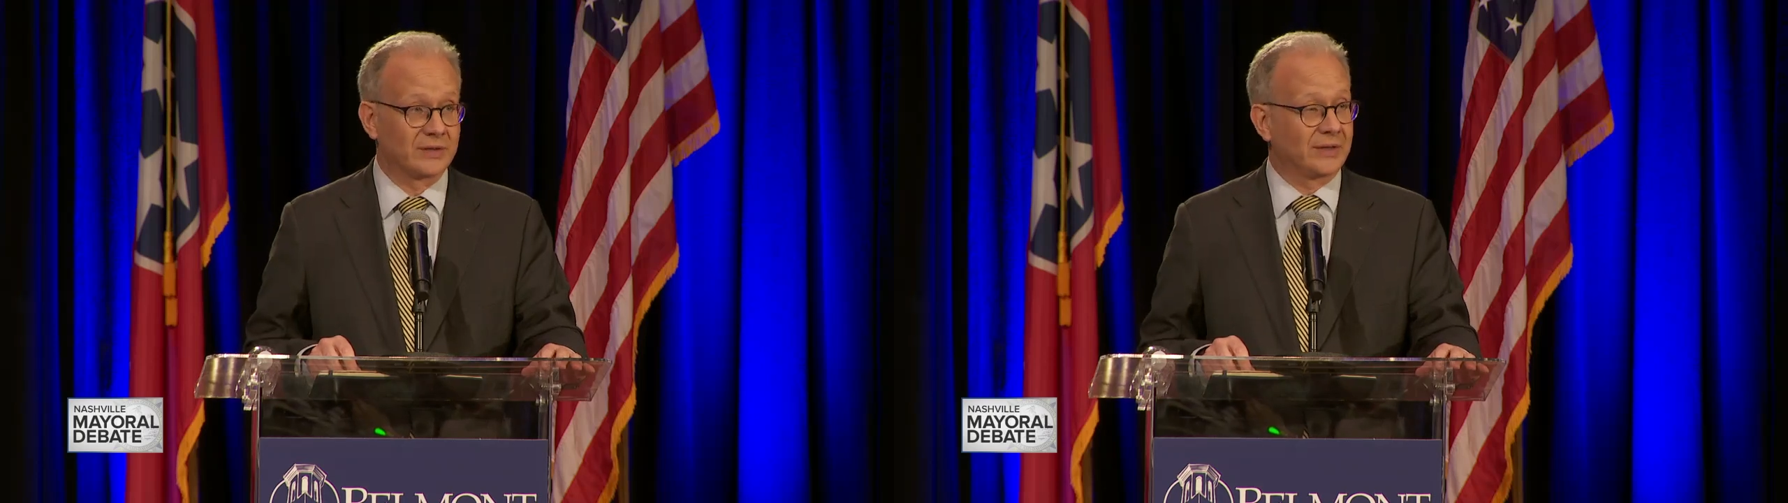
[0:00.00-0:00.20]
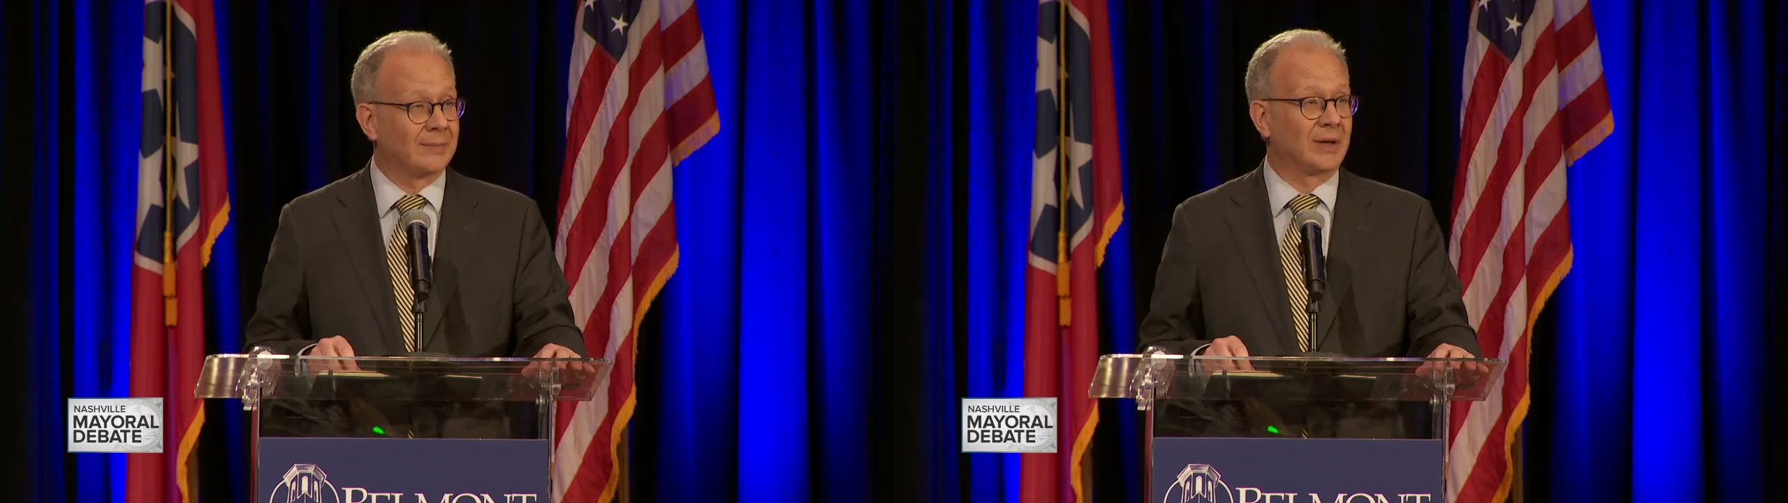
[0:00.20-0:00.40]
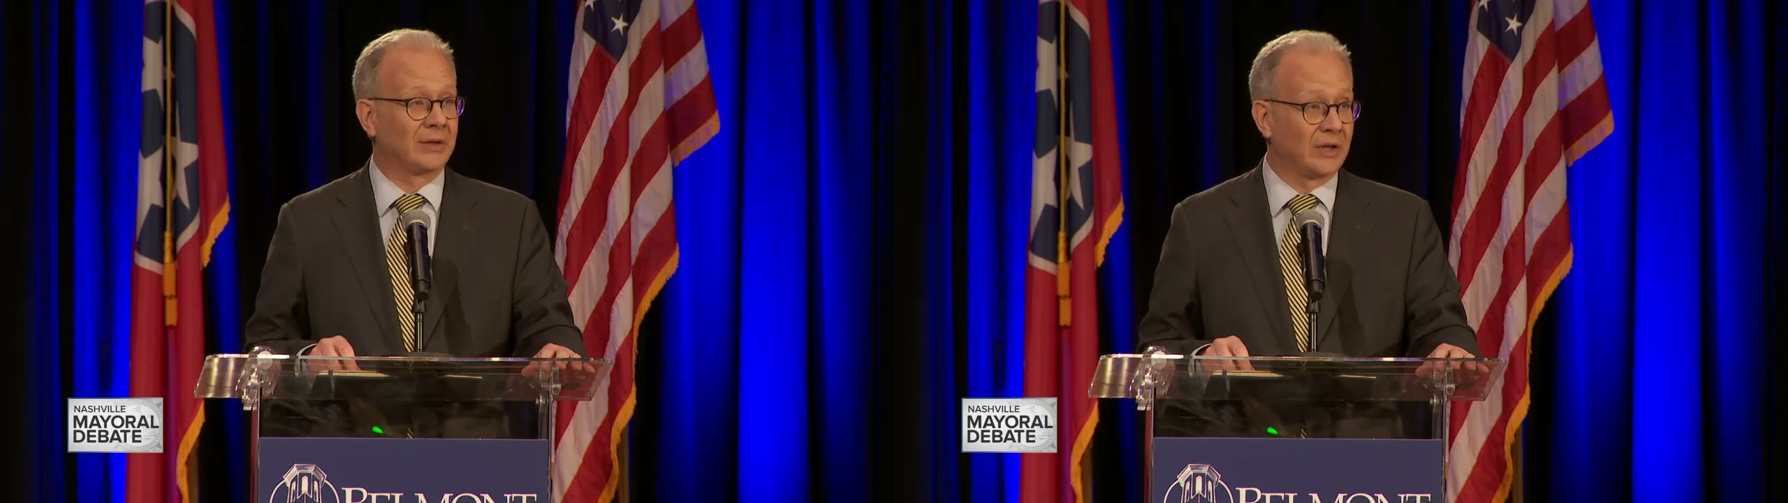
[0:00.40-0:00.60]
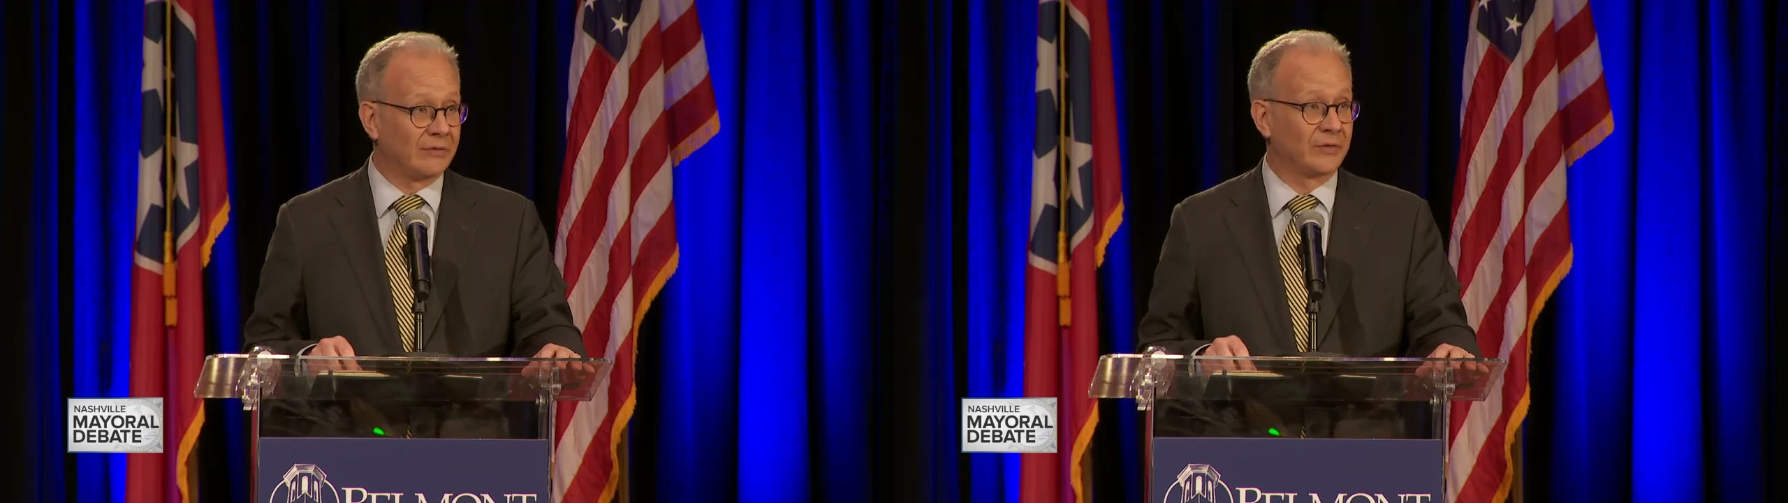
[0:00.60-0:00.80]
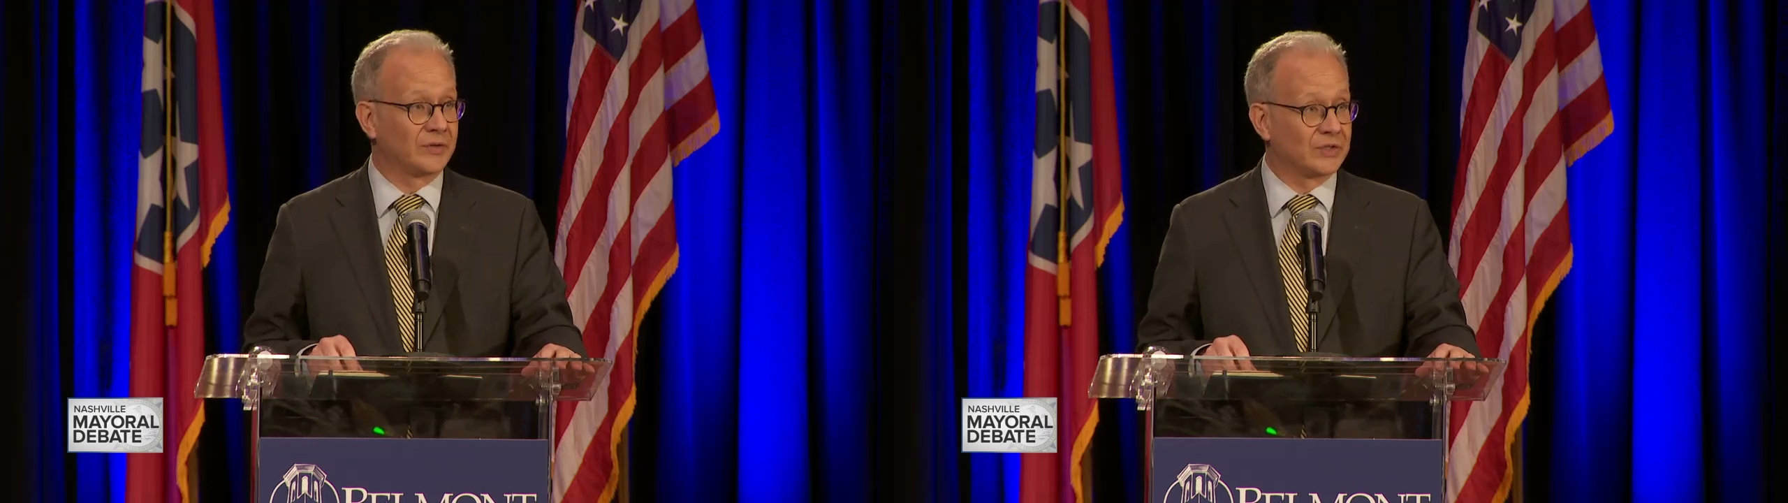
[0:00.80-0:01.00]
and my love
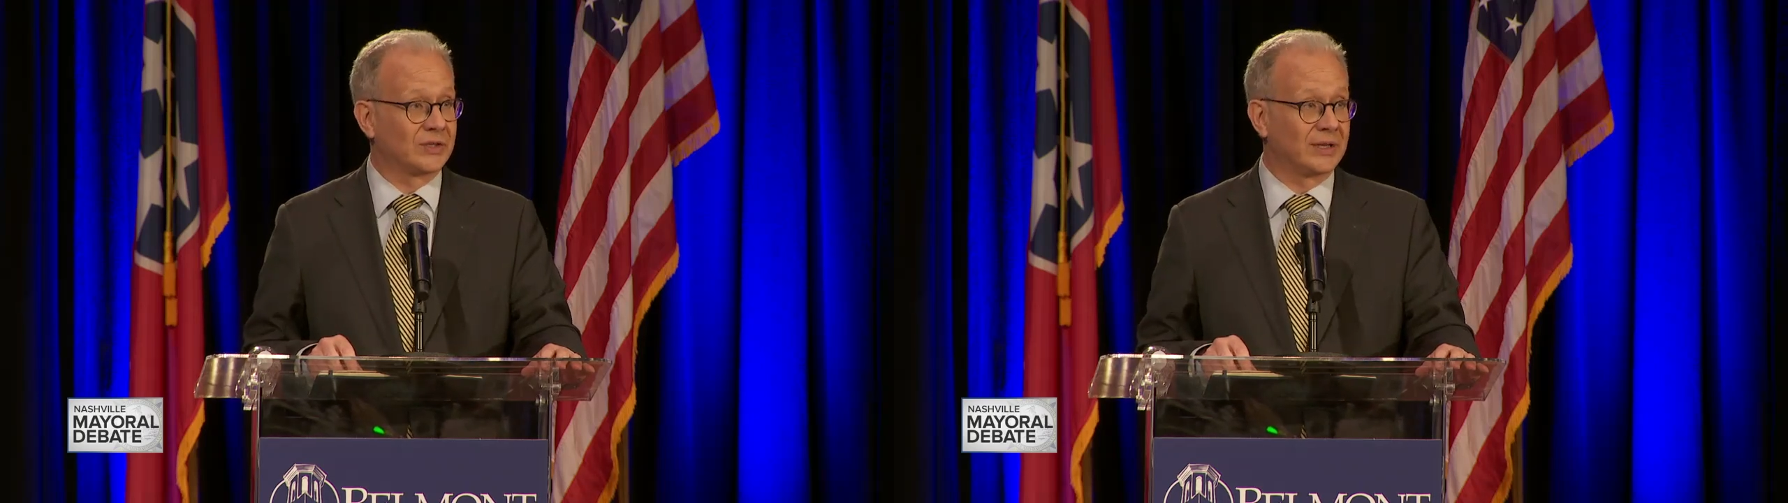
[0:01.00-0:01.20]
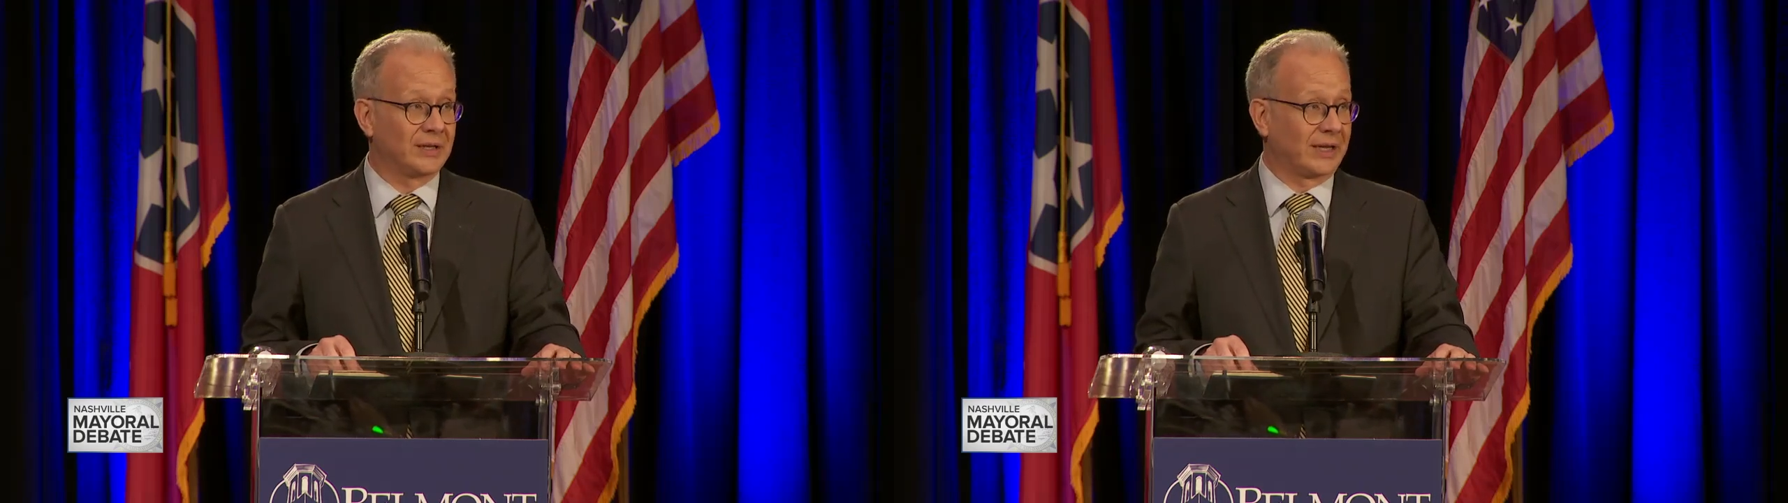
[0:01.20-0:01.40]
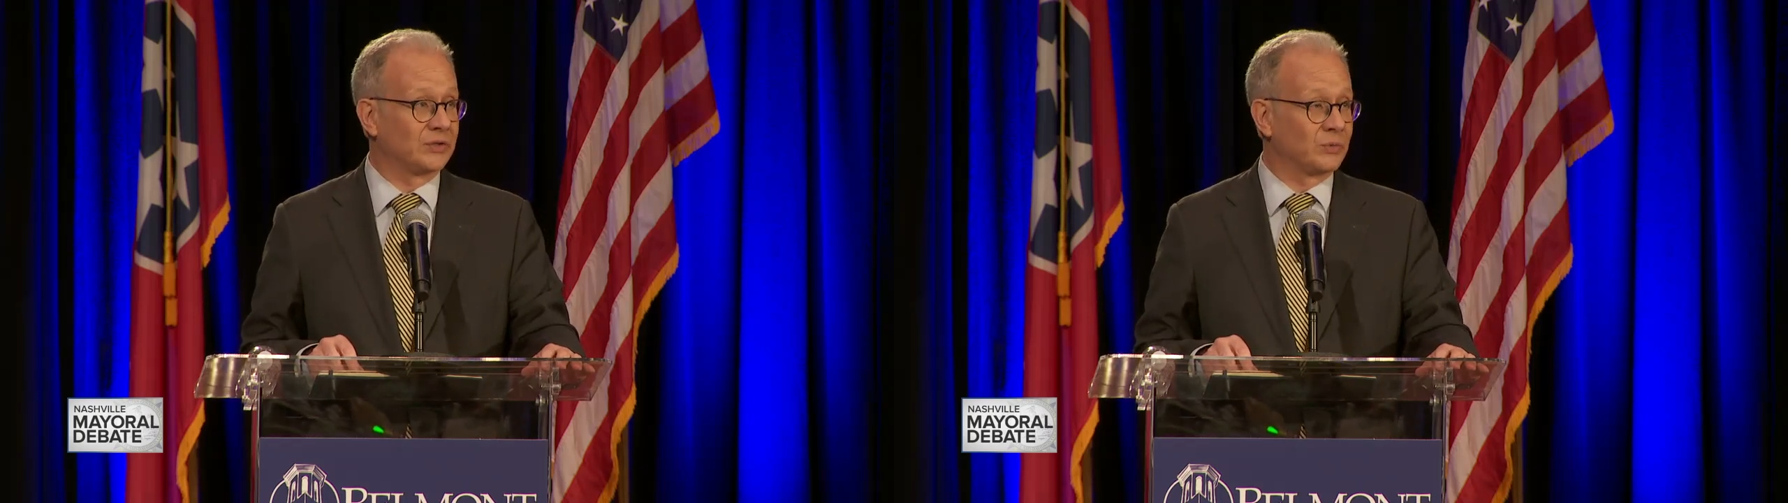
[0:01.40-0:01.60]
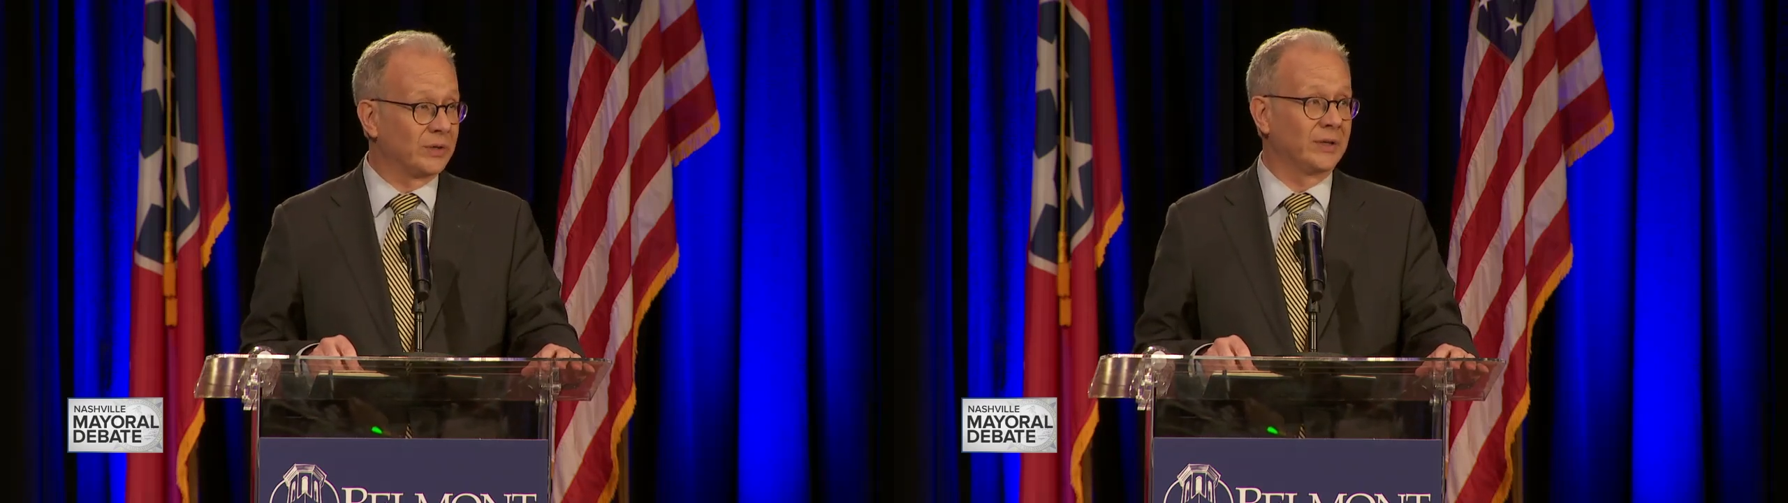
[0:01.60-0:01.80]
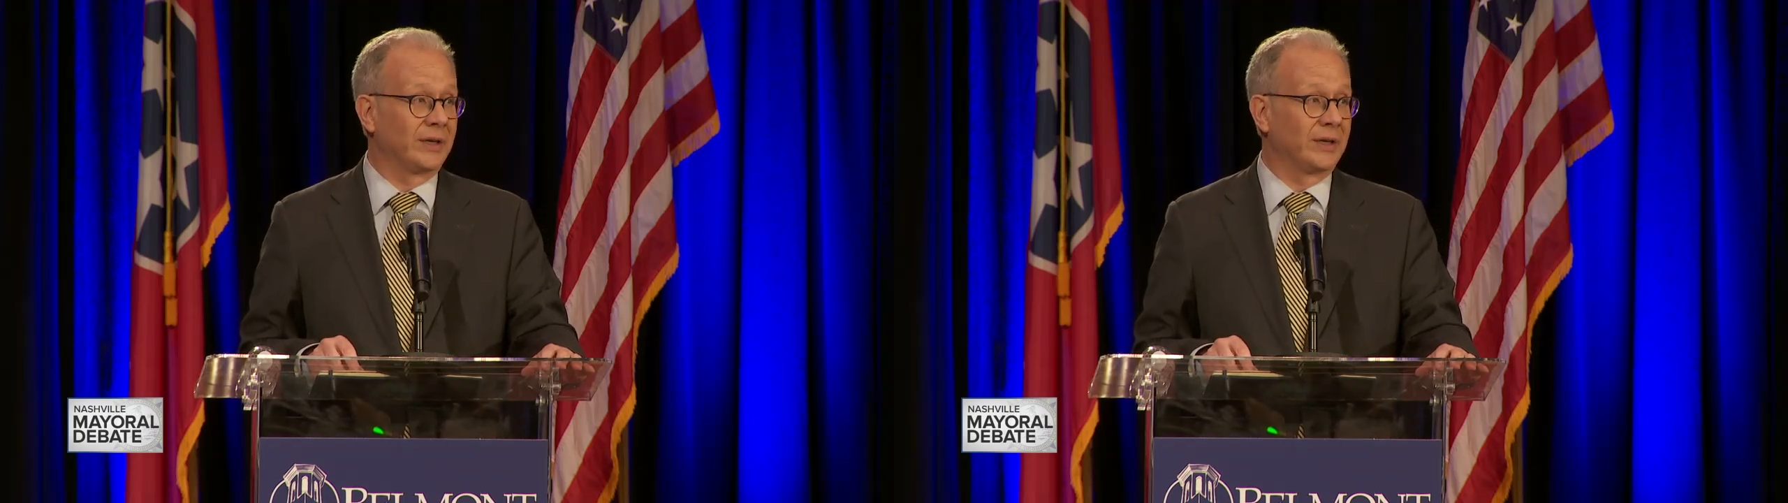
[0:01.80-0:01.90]
of the city has really